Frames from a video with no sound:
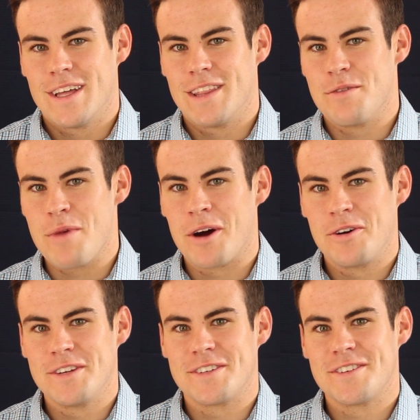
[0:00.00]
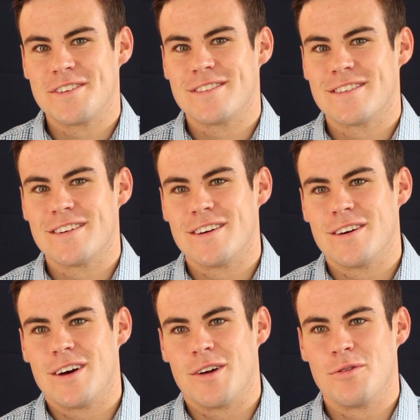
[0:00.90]
The Maoris,
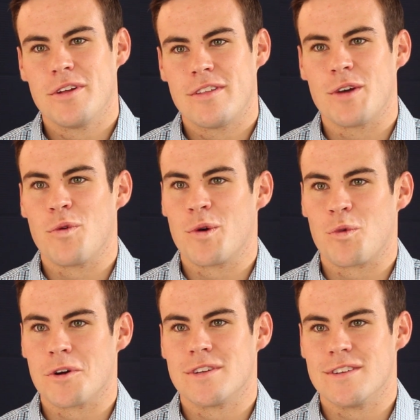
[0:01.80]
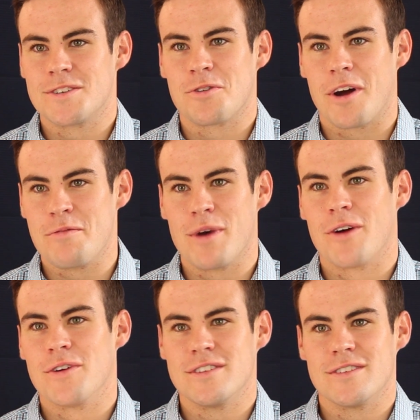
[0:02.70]
I really think one word to describe
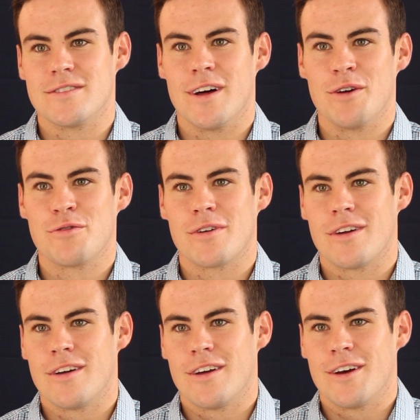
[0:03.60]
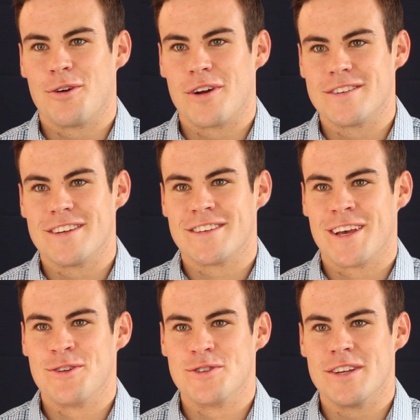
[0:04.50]
Maoris is love, or as they
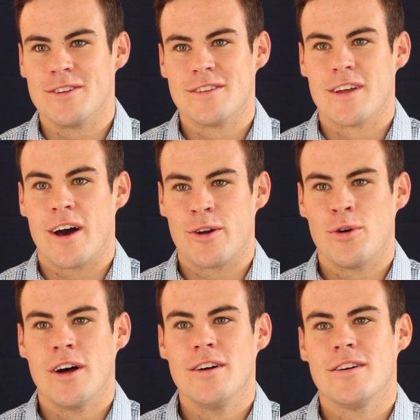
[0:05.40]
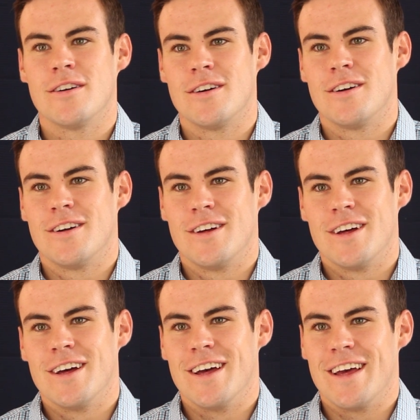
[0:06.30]
say in New Zealand, aroha.
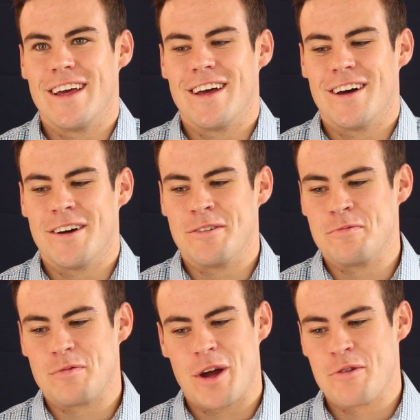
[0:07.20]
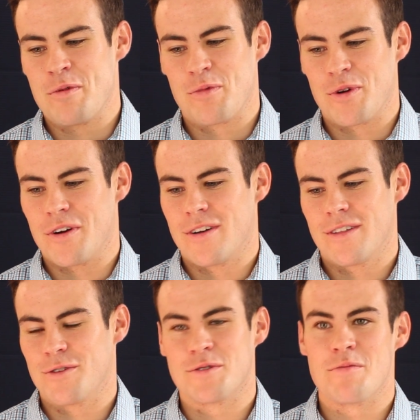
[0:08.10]
I remember
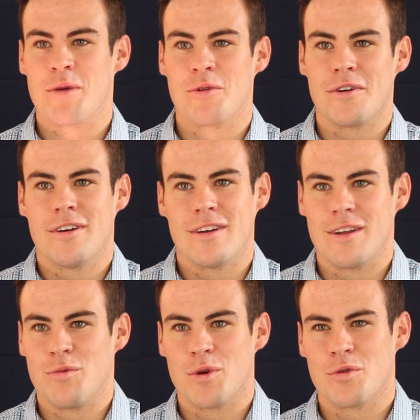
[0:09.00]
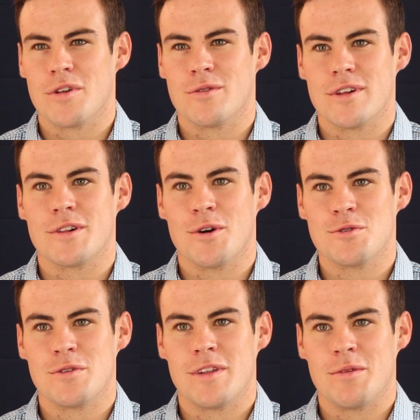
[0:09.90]
there was a member, and we were really, really
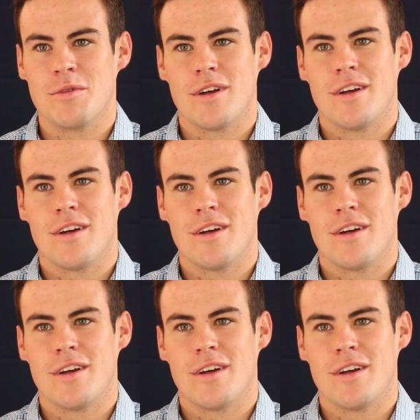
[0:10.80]
close with him.